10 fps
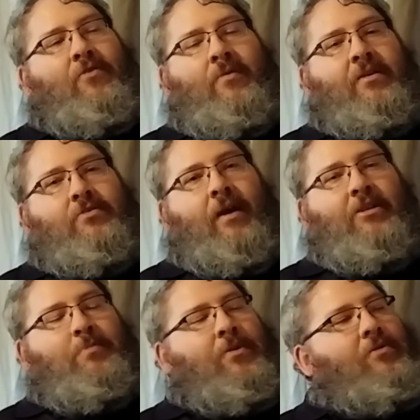you're doing a
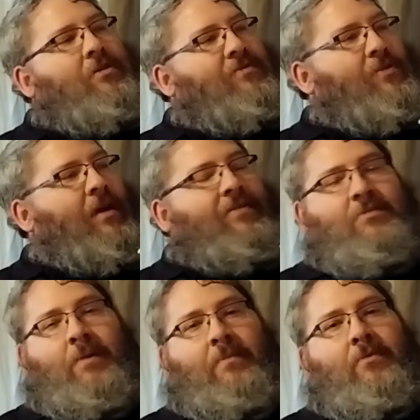scratch build. If you have a
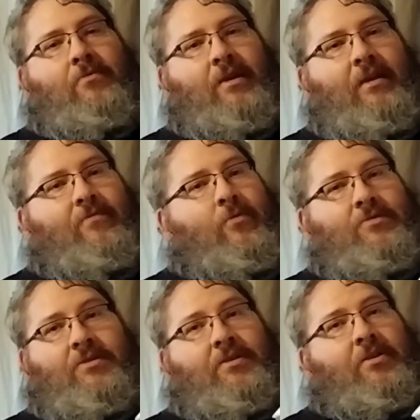speed build kit, of
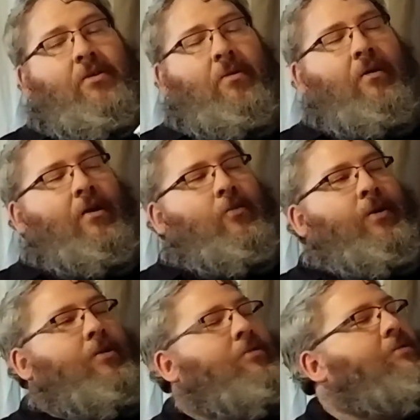course, it's going to go a lot
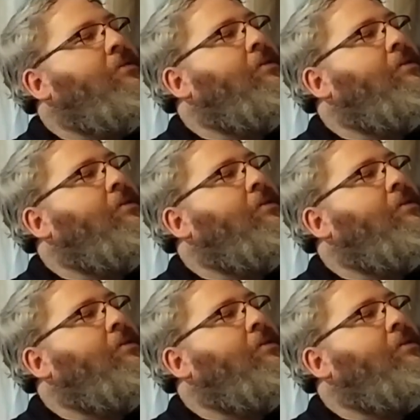quicker.